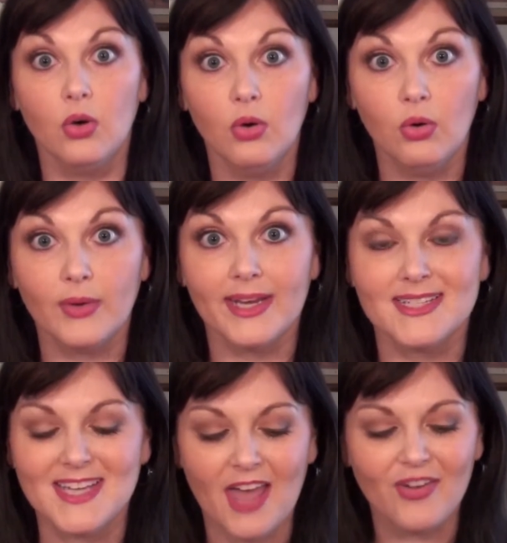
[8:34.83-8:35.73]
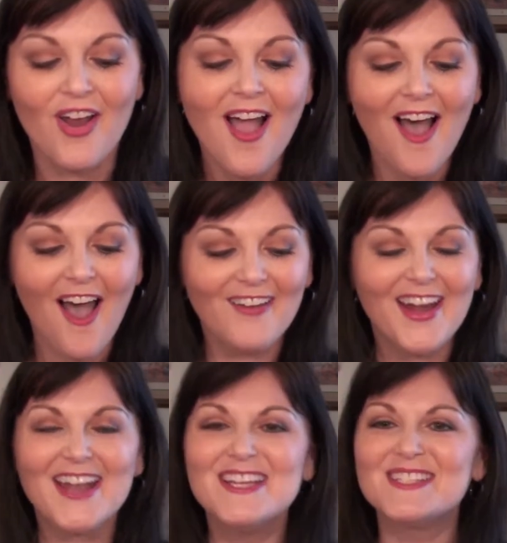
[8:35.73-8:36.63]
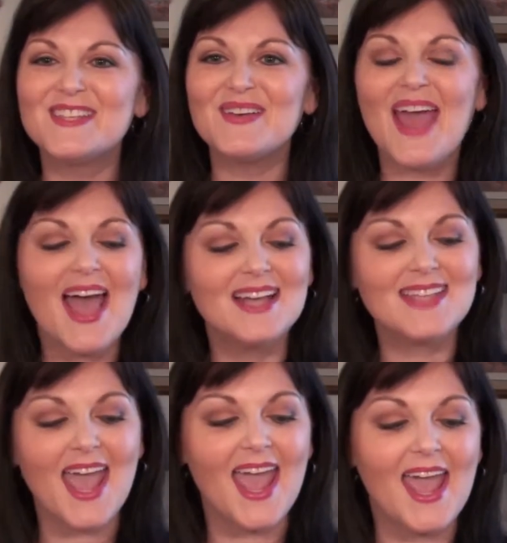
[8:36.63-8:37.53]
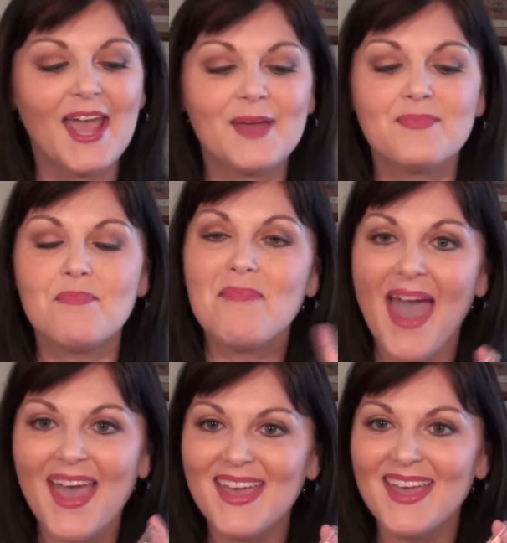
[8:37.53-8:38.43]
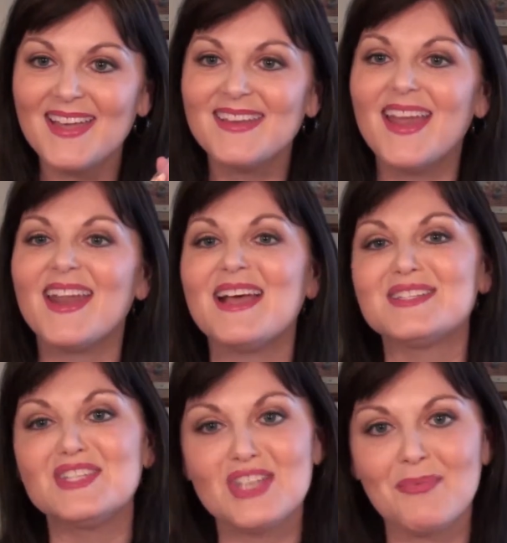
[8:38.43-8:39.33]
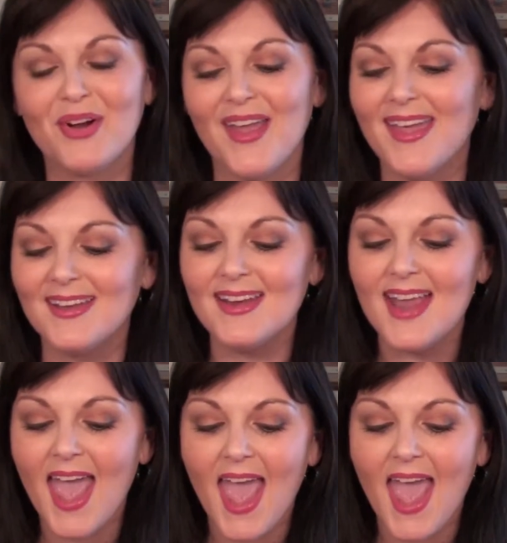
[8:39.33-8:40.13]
Oh, get it together. Alright, so it has a matte end and it has a shimmer end,